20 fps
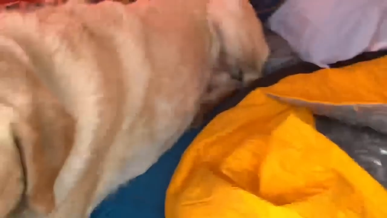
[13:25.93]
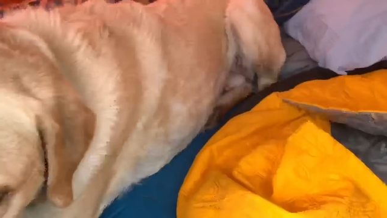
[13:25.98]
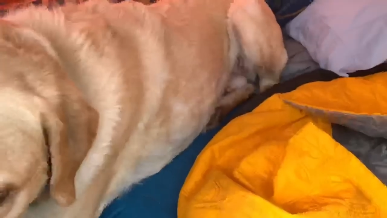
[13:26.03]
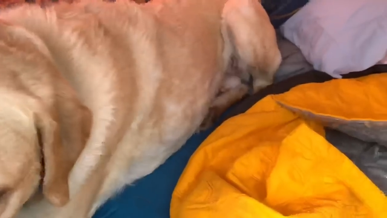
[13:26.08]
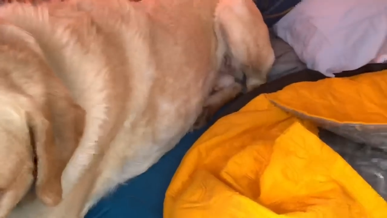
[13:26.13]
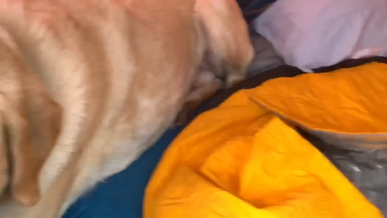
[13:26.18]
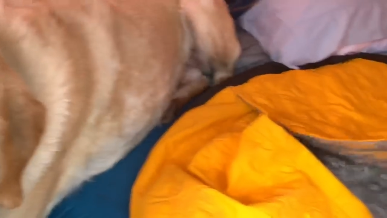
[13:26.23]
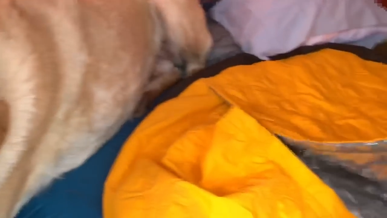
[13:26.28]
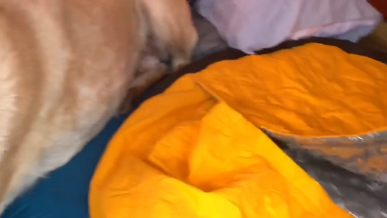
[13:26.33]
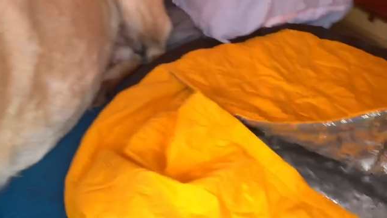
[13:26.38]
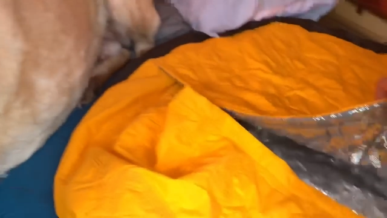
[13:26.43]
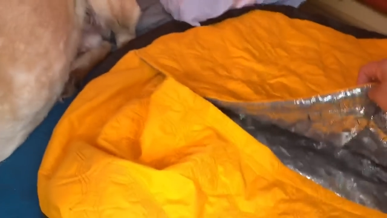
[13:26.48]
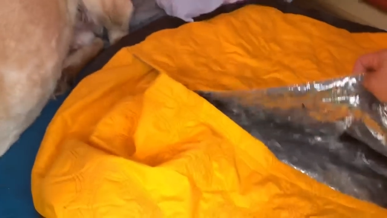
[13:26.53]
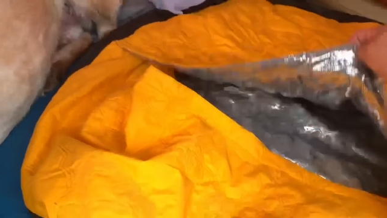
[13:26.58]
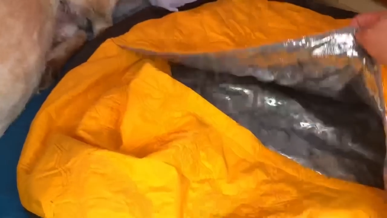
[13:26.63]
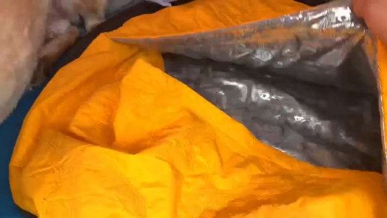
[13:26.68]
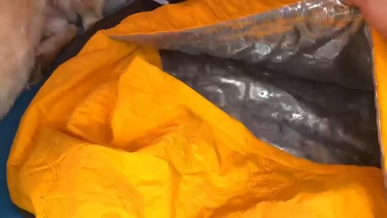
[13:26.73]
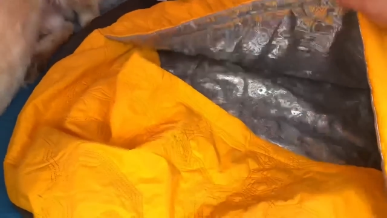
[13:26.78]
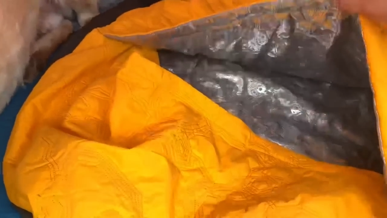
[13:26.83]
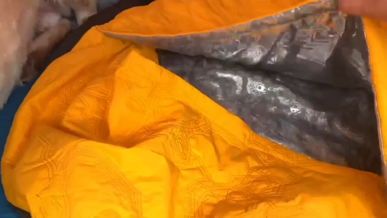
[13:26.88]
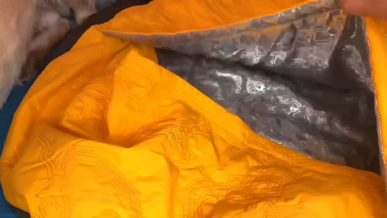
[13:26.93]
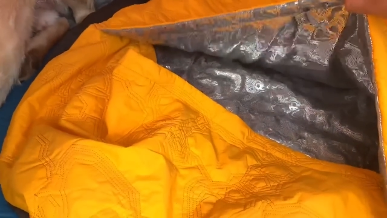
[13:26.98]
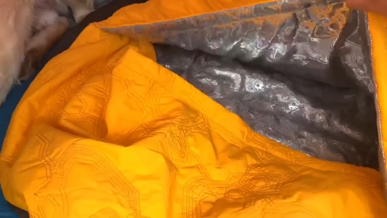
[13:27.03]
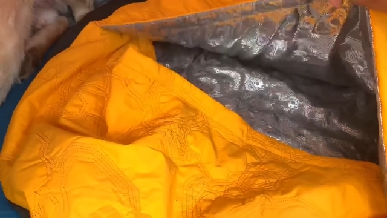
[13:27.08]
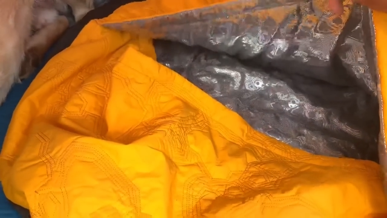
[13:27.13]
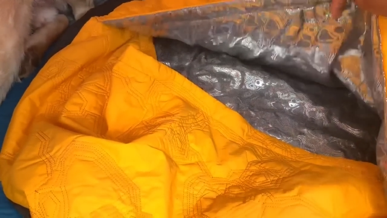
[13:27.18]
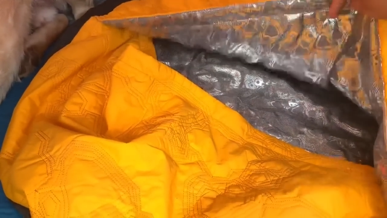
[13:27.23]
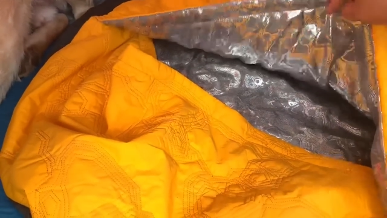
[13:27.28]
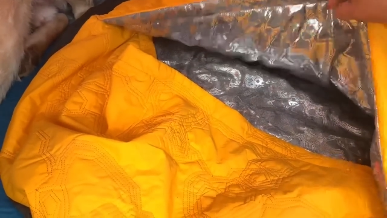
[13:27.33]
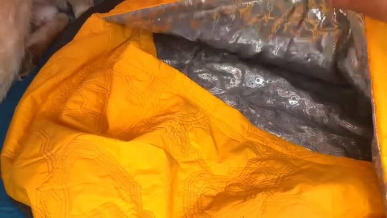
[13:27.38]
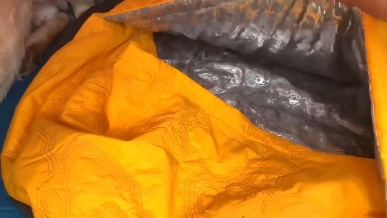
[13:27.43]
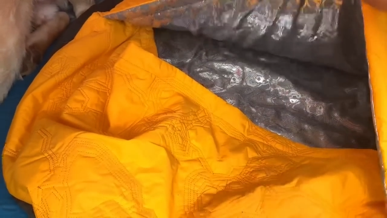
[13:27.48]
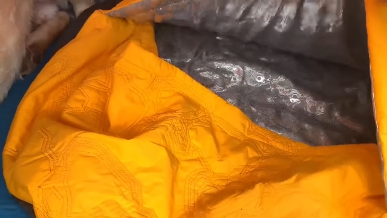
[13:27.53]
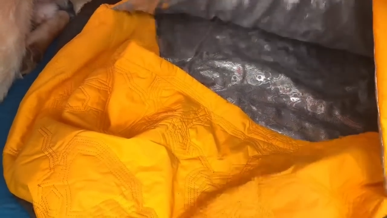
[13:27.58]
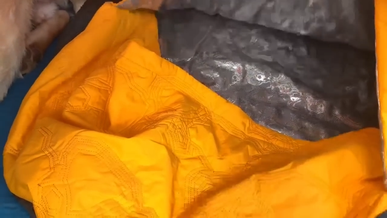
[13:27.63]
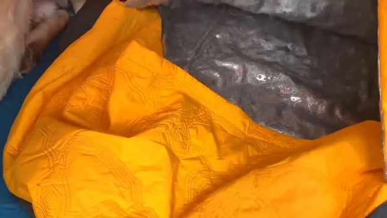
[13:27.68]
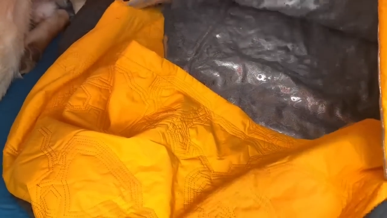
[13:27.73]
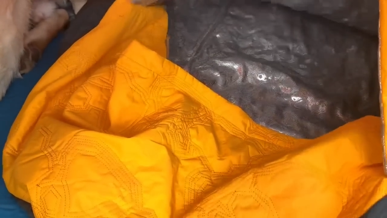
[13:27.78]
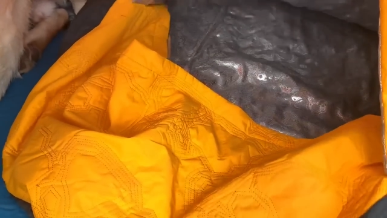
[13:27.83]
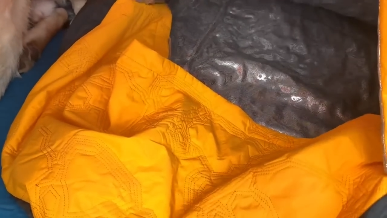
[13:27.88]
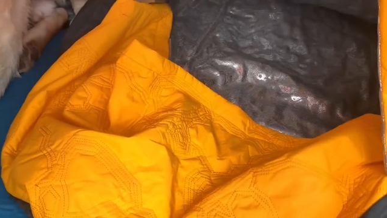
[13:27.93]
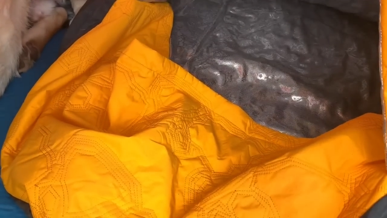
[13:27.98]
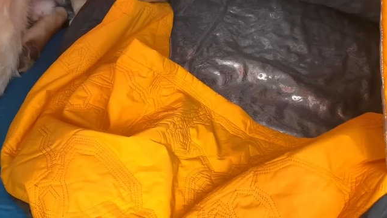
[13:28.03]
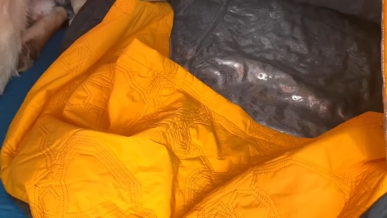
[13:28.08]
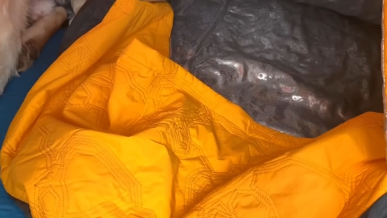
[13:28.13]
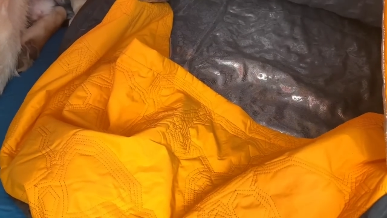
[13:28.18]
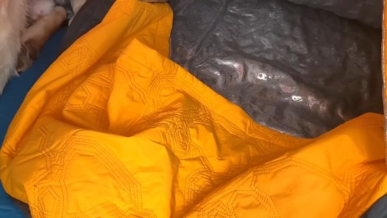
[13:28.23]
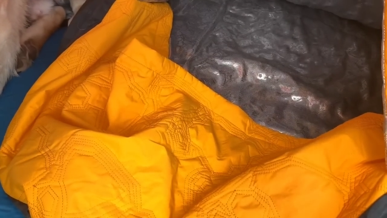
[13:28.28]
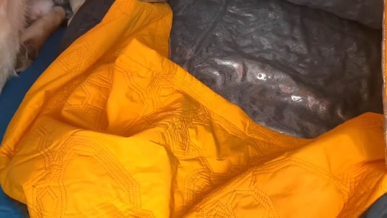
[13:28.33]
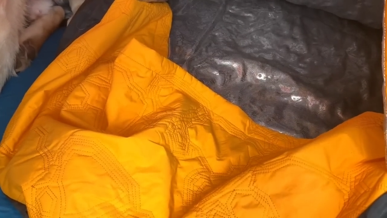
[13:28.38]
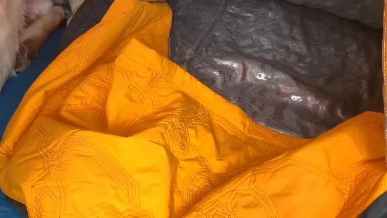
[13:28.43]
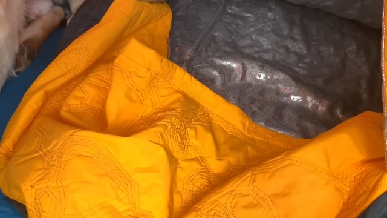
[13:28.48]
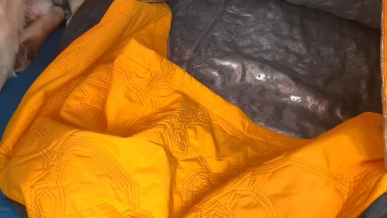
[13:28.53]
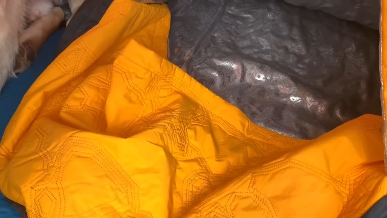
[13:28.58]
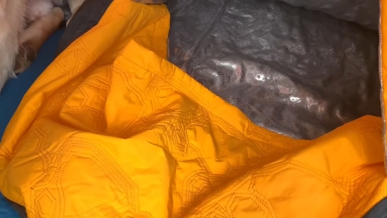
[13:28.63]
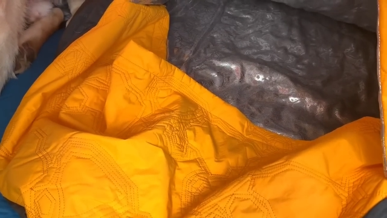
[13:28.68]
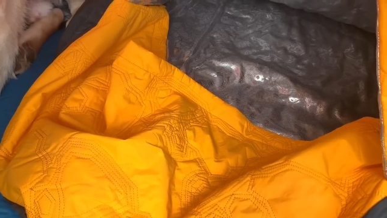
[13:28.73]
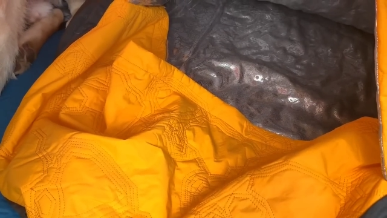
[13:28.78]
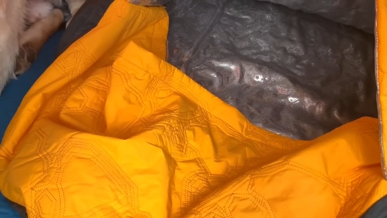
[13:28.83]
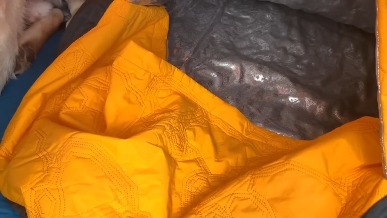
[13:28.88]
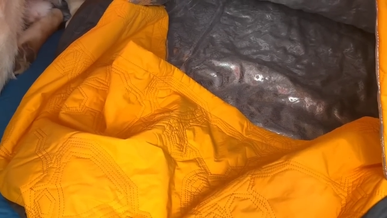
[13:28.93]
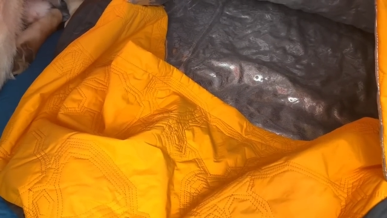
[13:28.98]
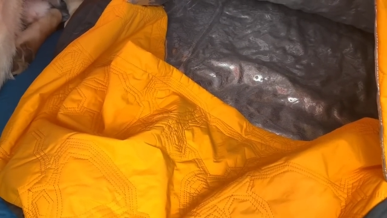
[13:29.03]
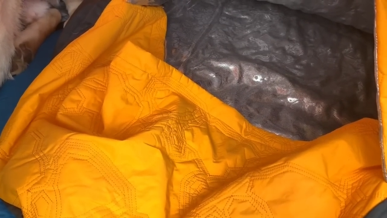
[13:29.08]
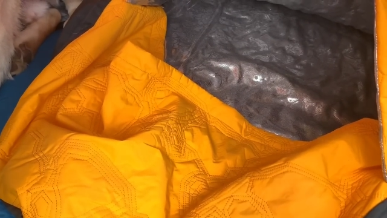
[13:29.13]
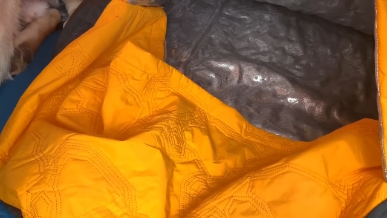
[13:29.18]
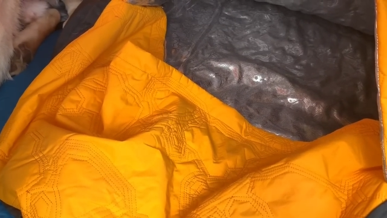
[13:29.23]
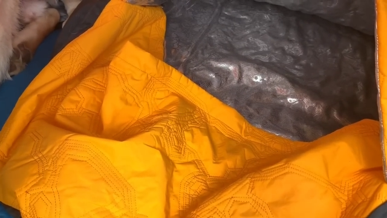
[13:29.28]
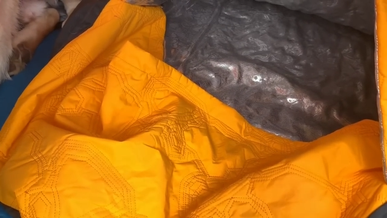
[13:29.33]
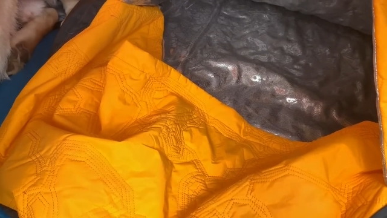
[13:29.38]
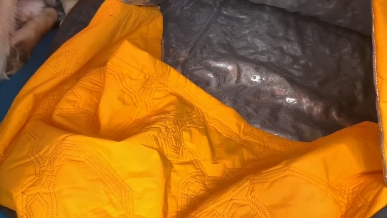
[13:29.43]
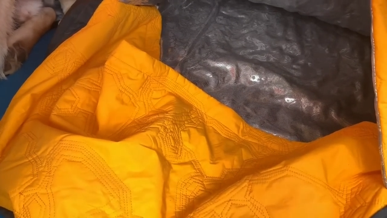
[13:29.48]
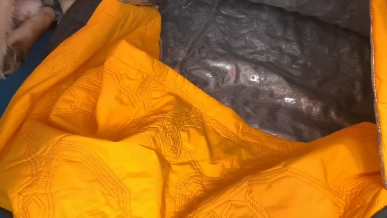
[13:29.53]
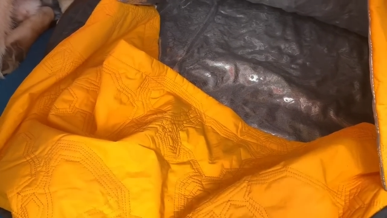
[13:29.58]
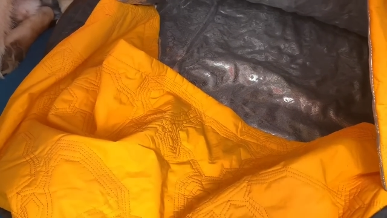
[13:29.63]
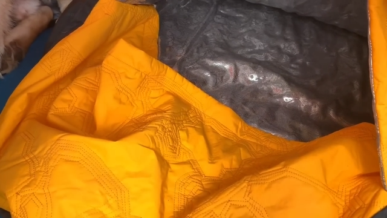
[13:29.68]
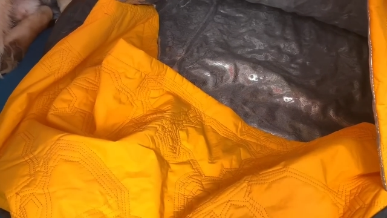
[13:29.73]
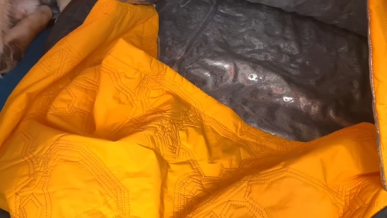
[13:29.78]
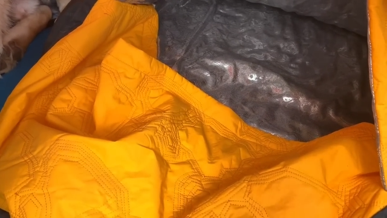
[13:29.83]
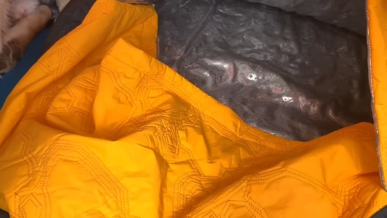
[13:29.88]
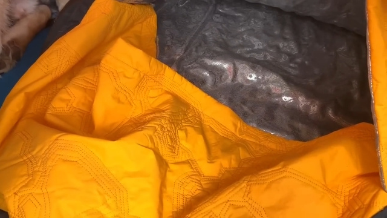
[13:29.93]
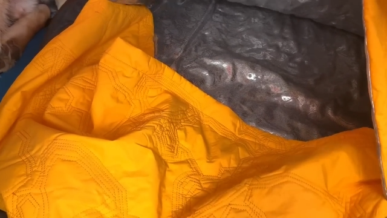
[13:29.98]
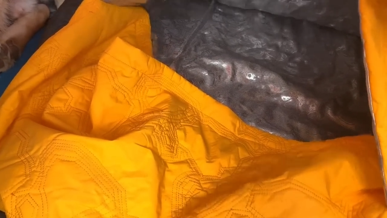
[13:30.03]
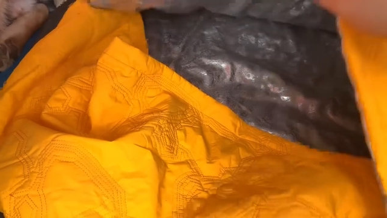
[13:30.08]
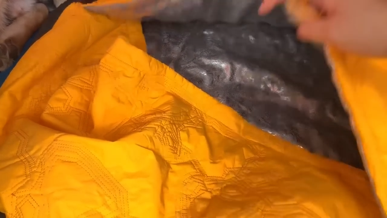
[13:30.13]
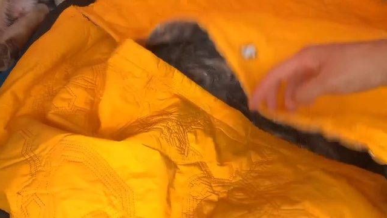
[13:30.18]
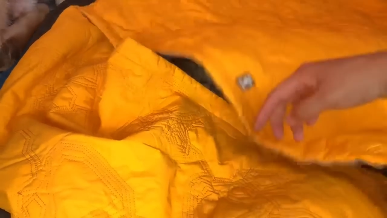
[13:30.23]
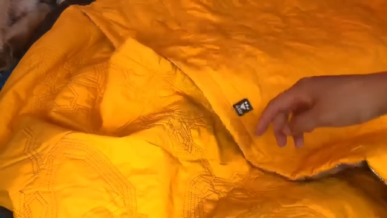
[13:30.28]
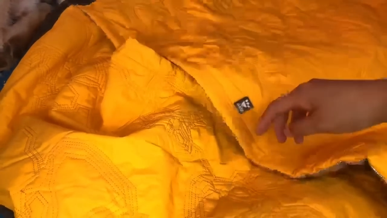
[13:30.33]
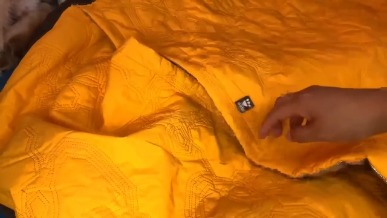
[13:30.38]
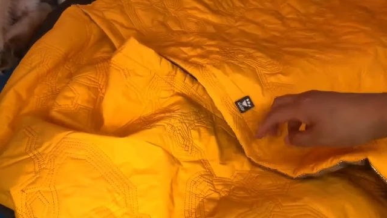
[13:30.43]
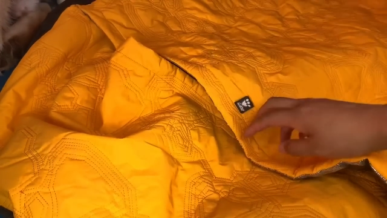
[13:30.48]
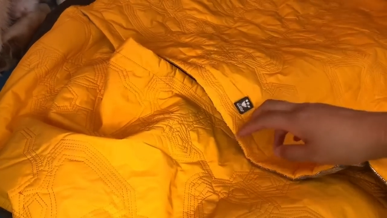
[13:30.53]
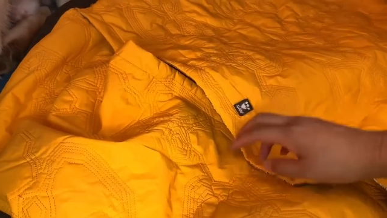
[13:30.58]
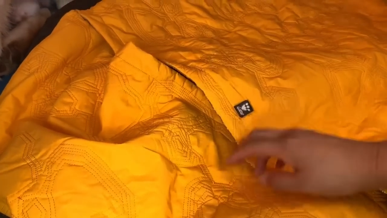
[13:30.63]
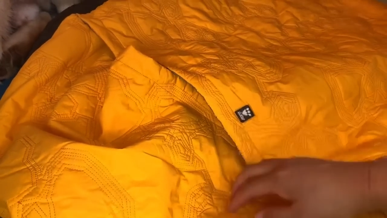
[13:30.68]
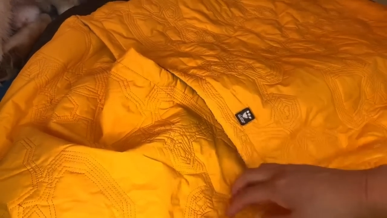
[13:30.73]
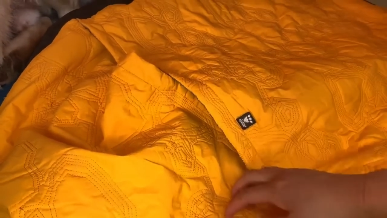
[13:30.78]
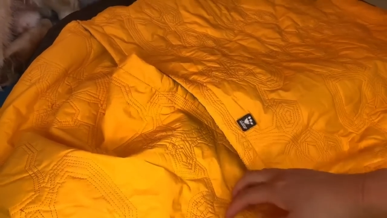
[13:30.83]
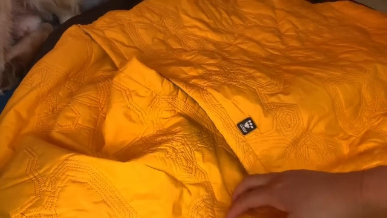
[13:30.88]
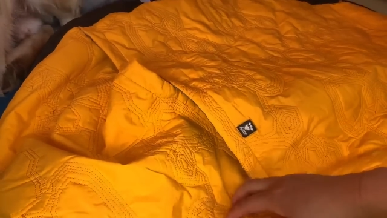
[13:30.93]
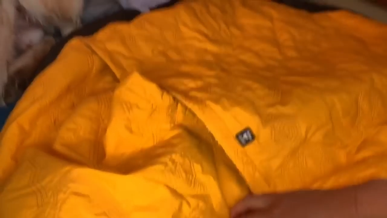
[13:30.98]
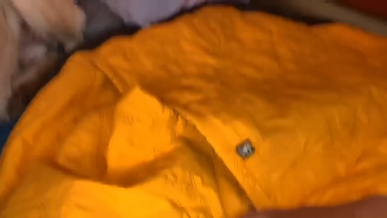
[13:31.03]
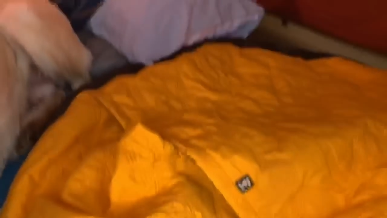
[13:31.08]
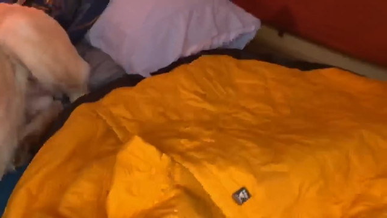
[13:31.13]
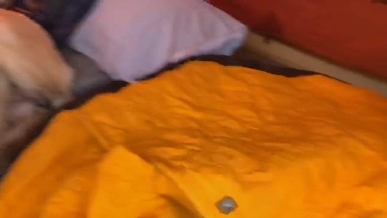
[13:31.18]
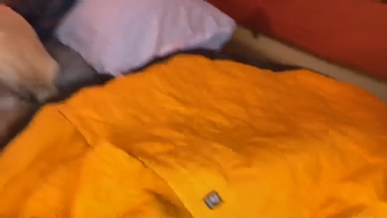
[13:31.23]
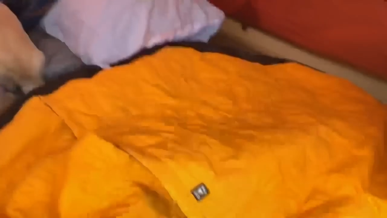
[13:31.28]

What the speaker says: [unreadable: no face in view]